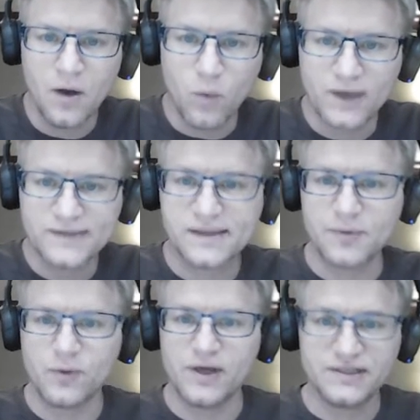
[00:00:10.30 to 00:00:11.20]
one-step
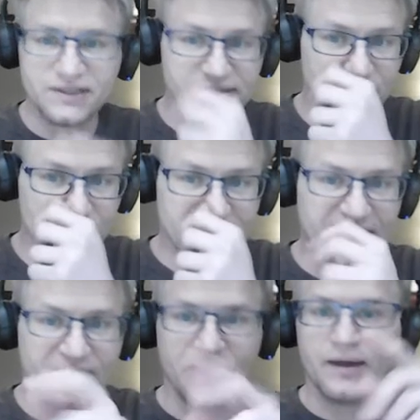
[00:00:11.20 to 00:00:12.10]
equations, which
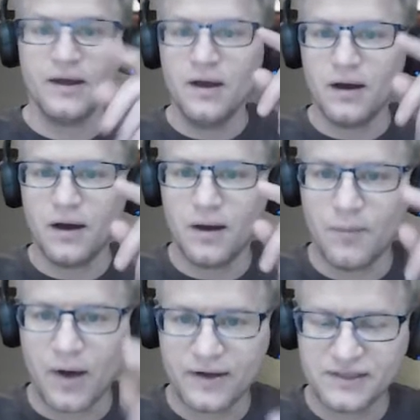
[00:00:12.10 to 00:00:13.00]
had like
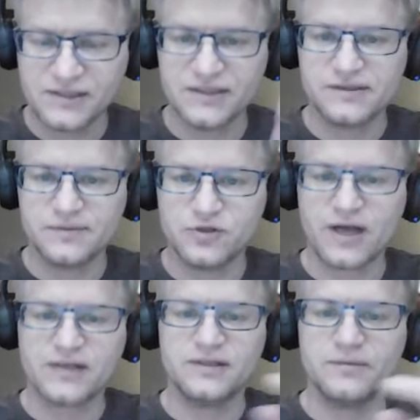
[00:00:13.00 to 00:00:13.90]
addition,
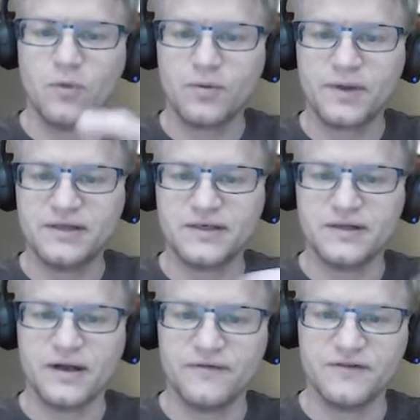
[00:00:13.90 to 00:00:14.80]
subtraction, multiplication,
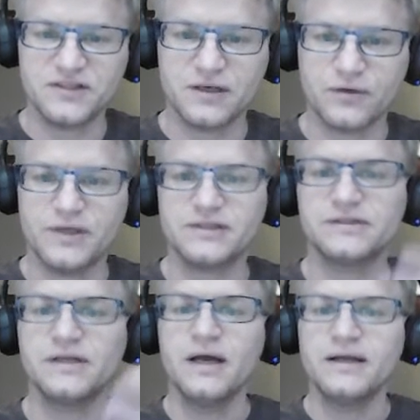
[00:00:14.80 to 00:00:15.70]
and then division equations.